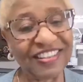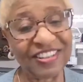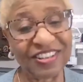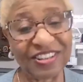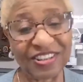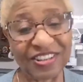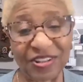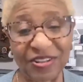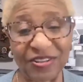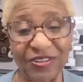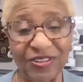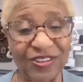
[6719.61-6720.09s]

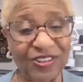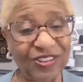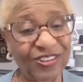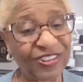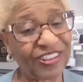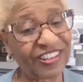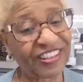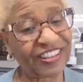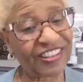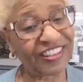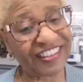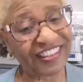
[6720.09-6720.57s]
Social
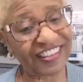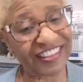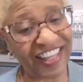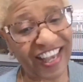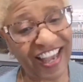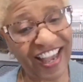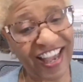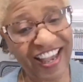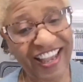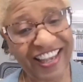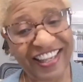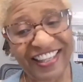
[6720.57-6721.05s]

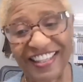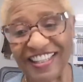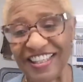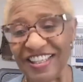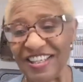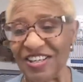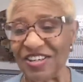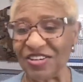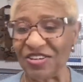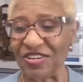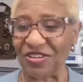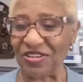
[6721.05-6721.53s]
Society
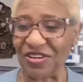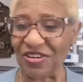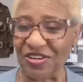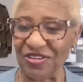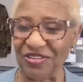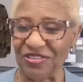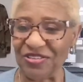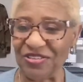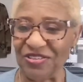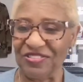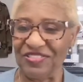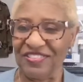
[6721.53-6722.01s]

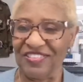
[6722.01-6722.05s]
Crew.